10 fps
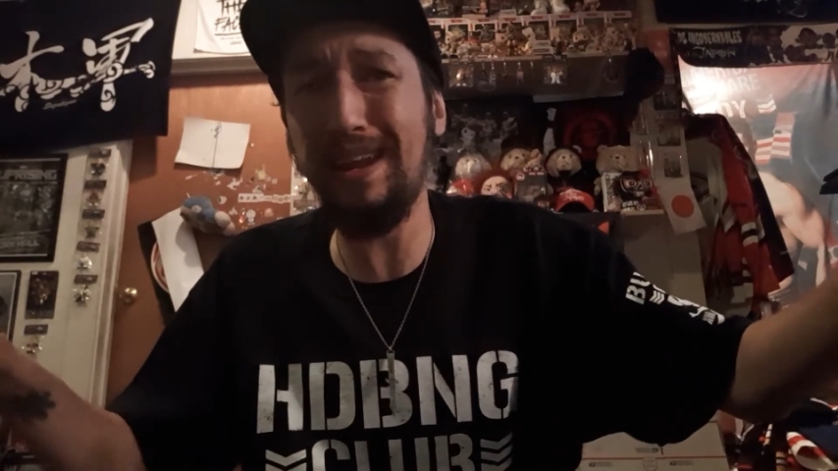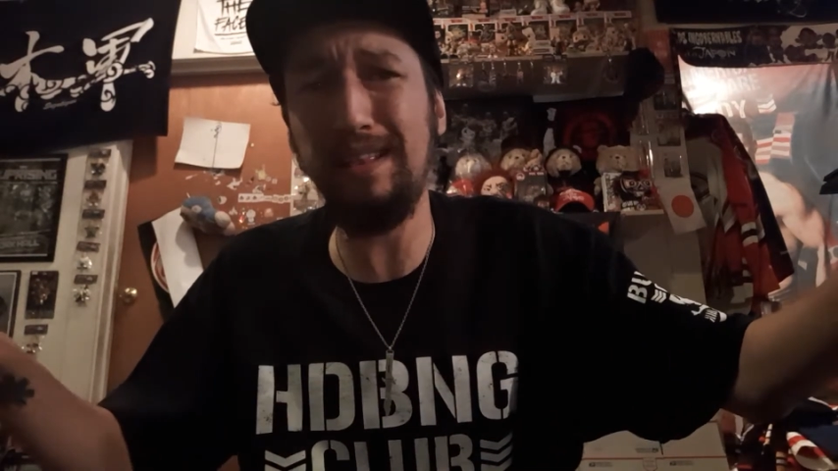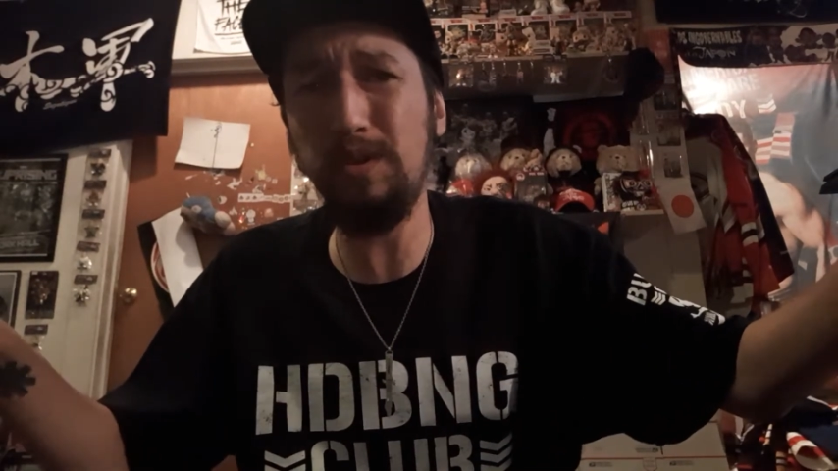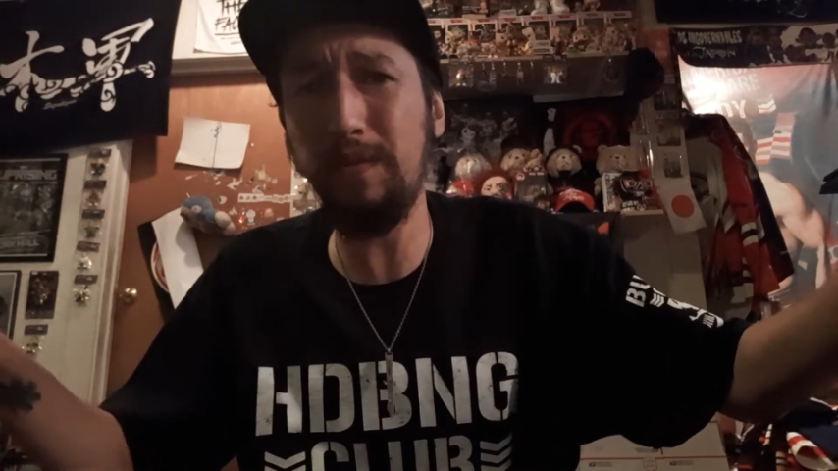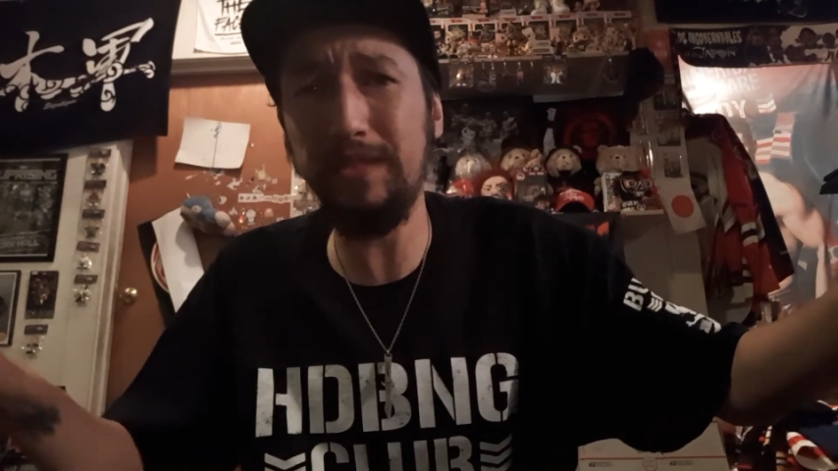I
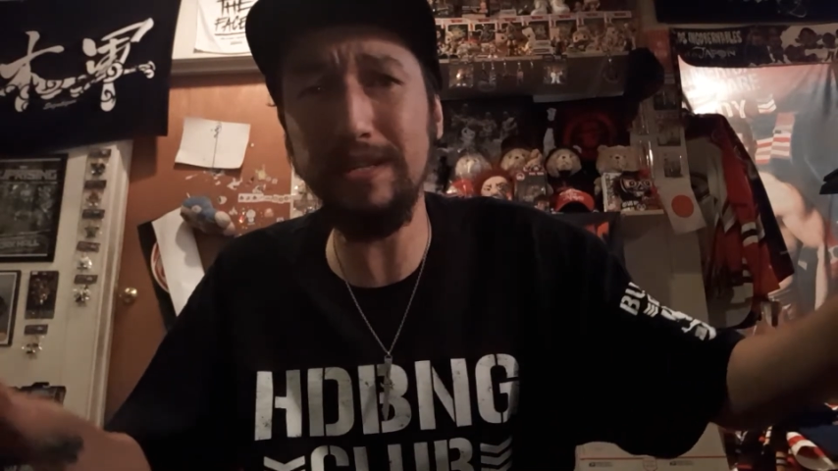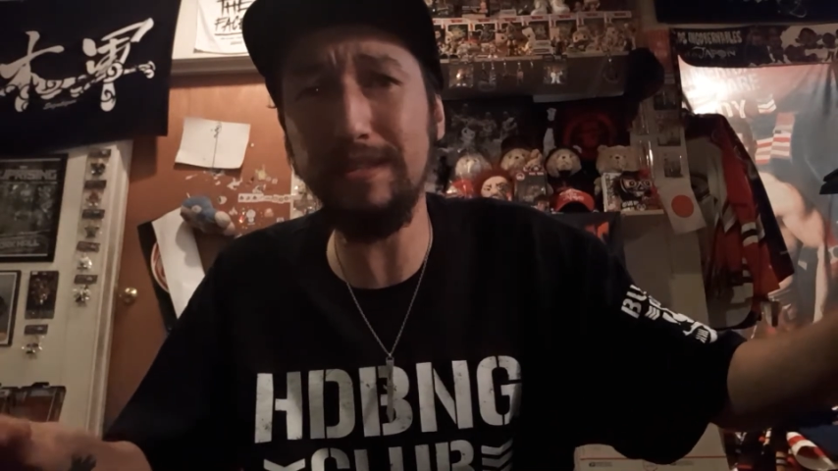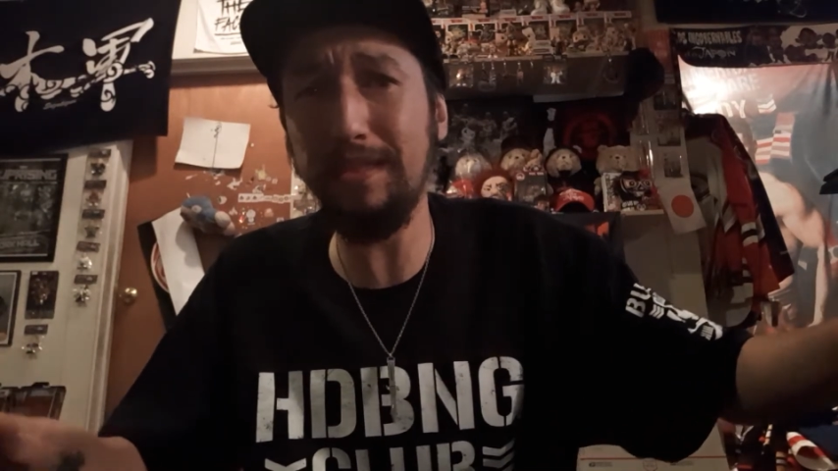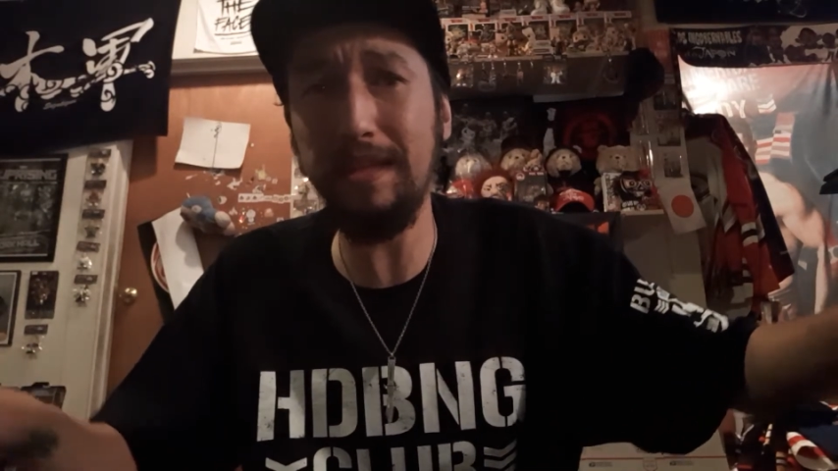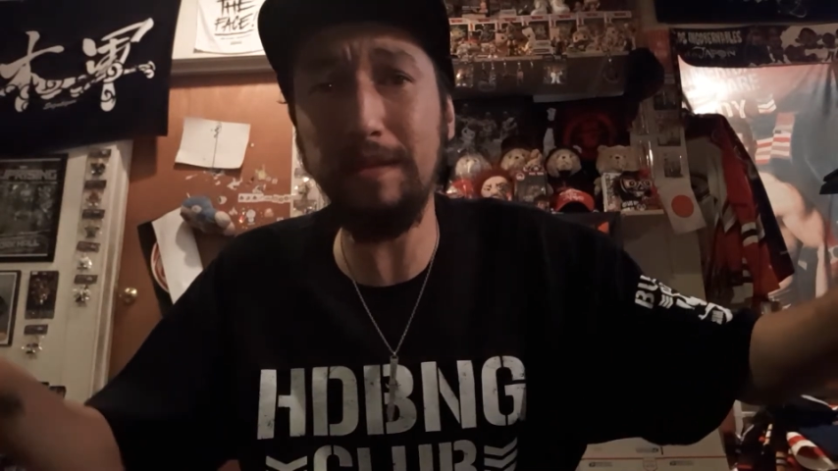don't know if that's a
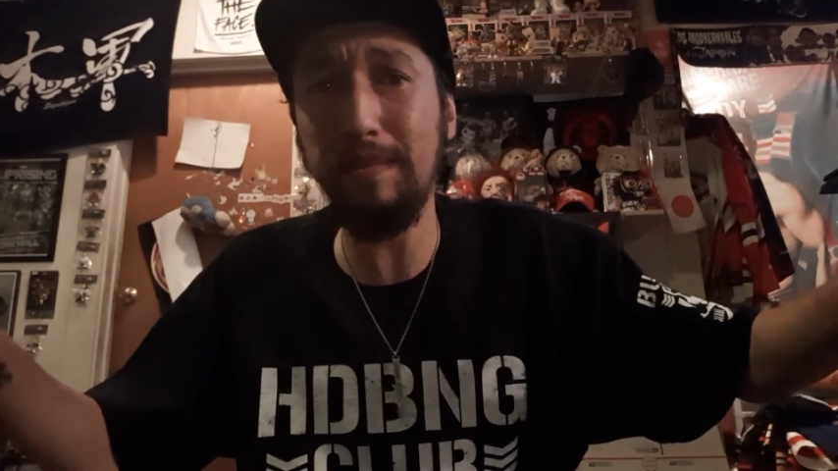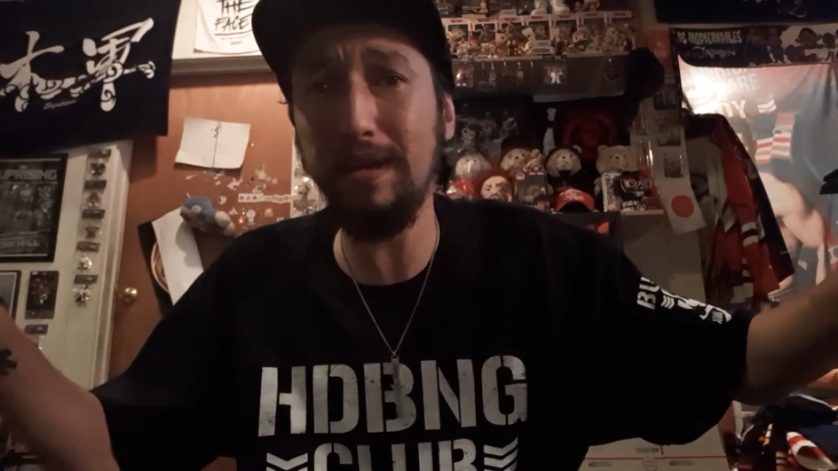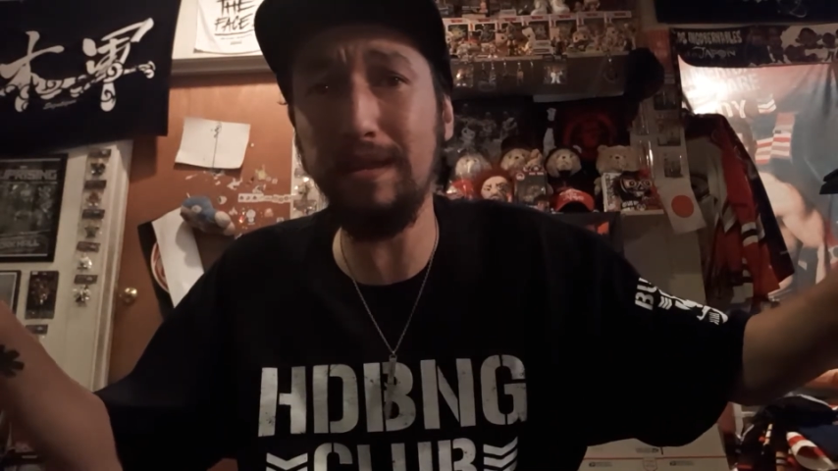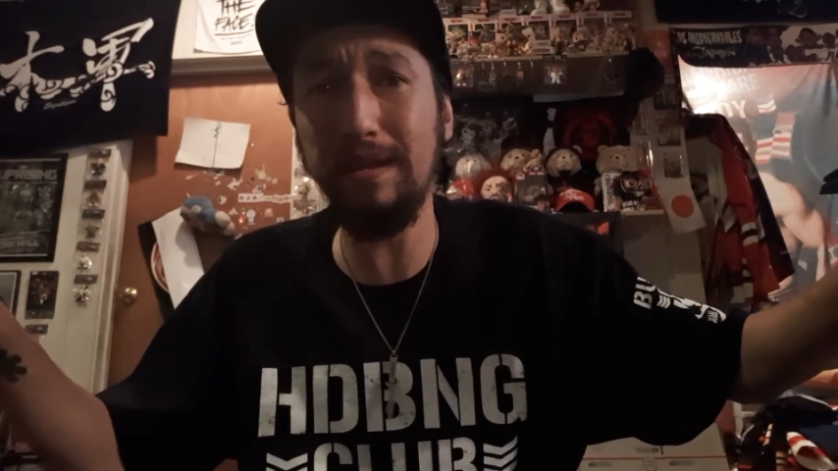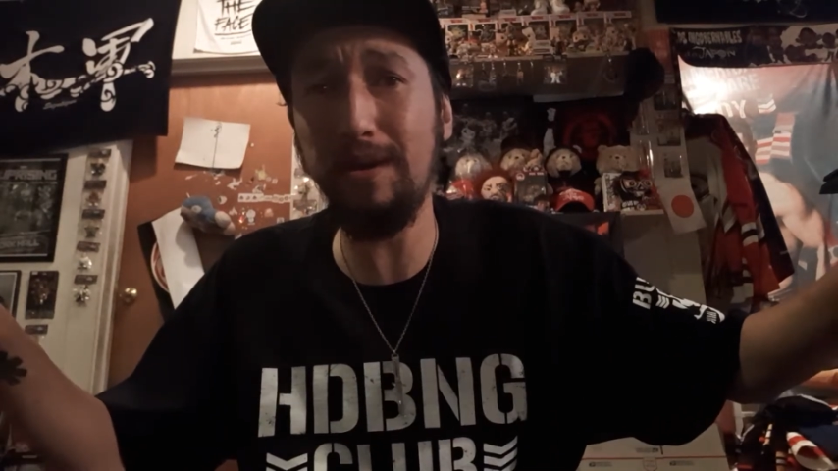thing,
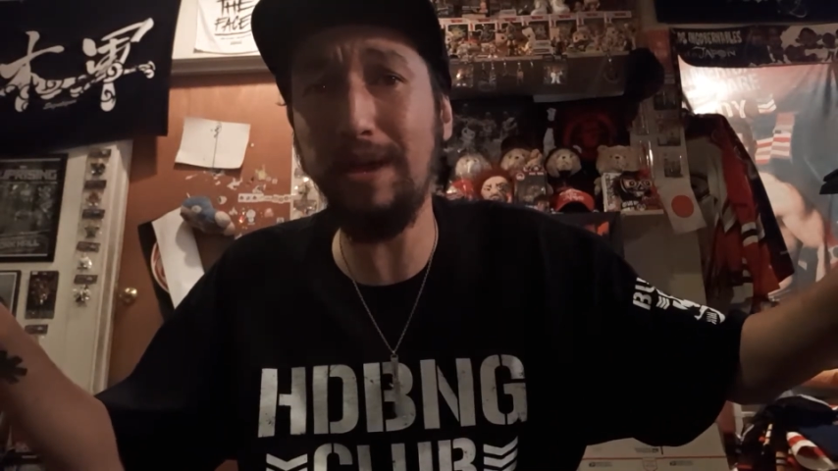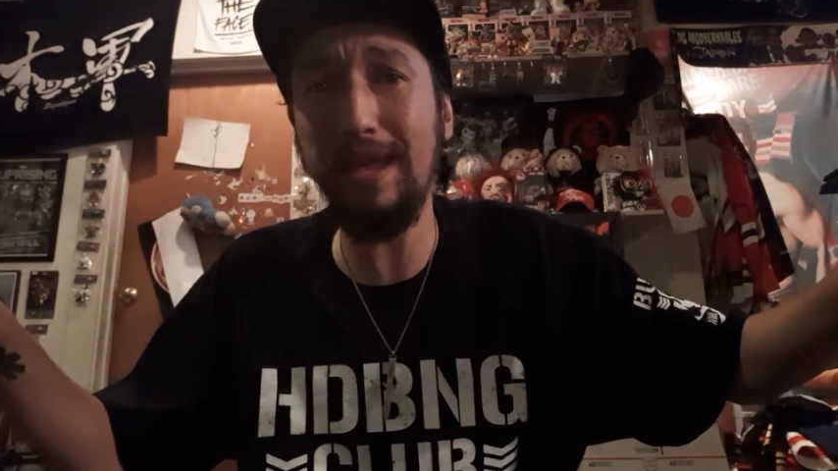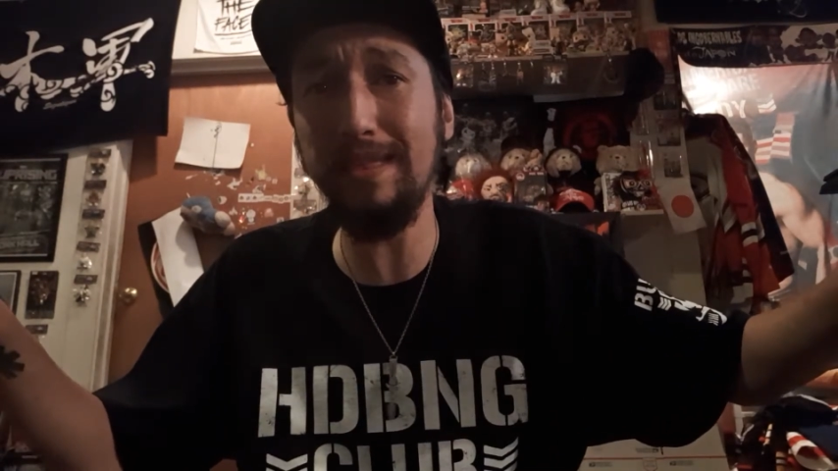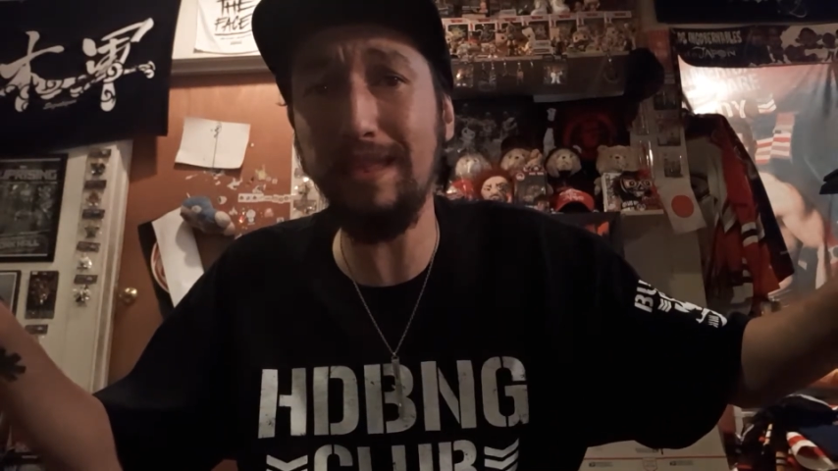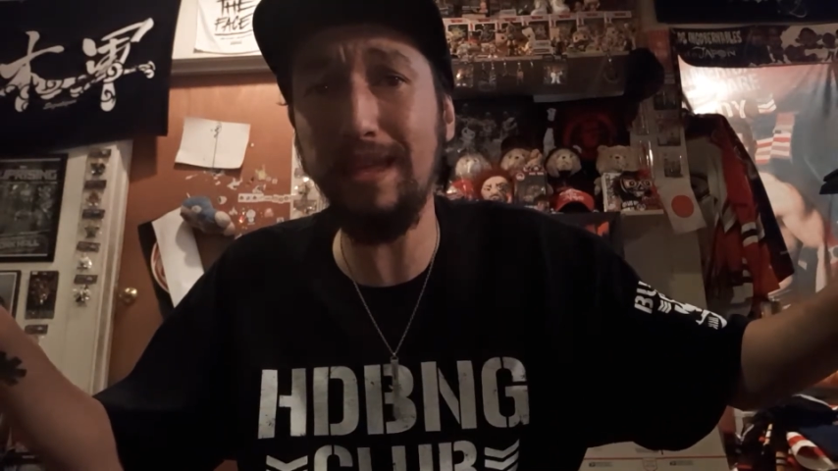but you know,
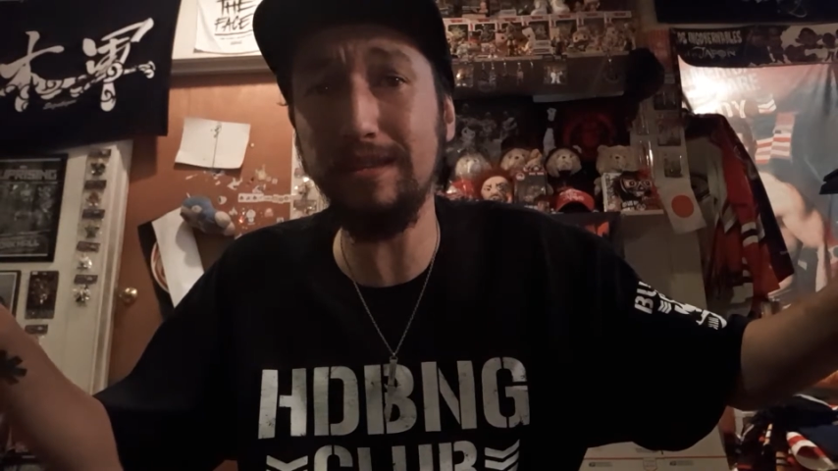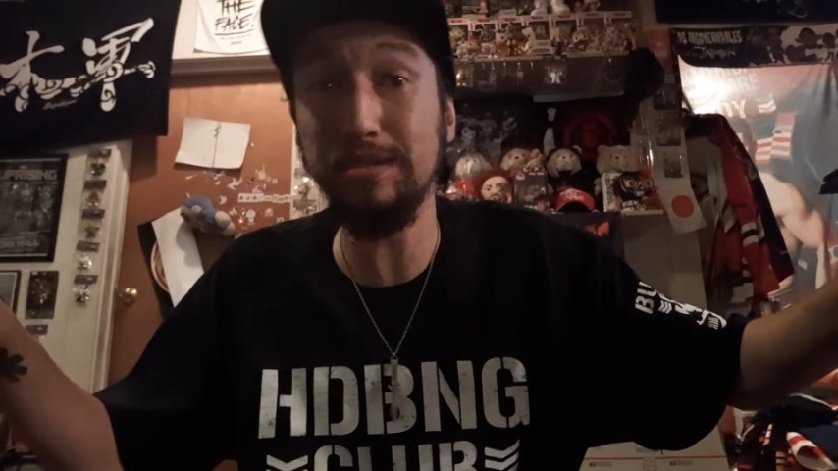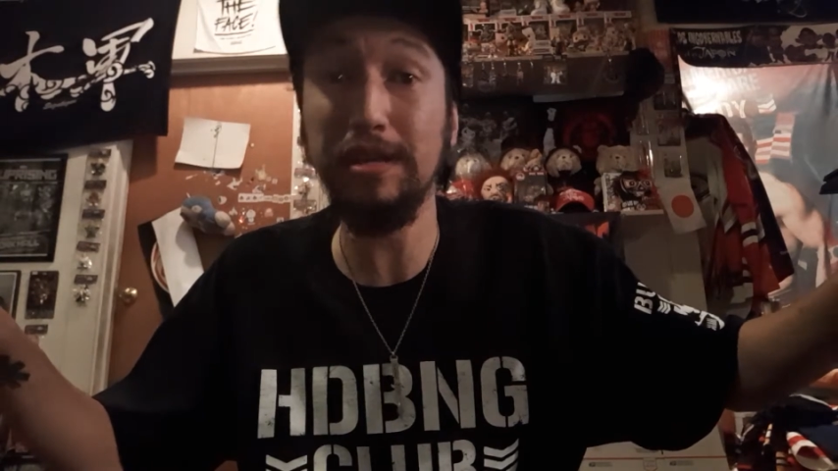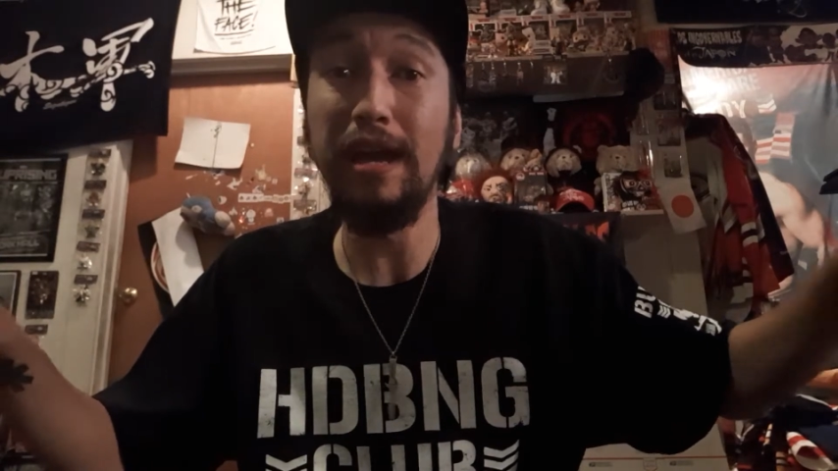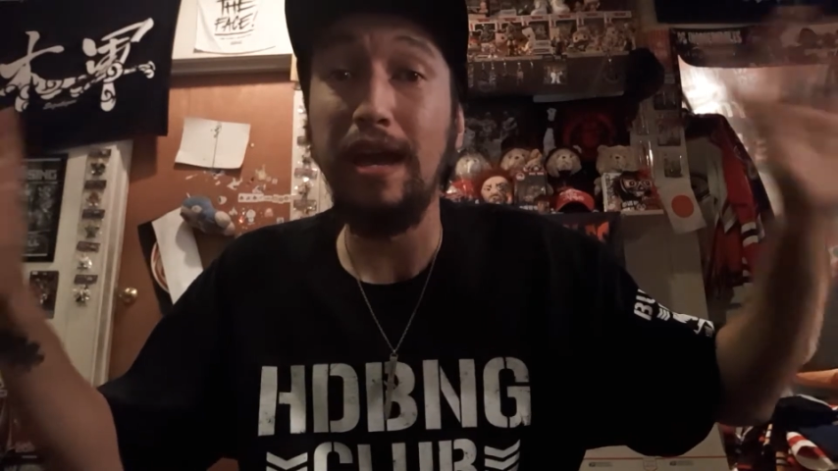hey, thanks.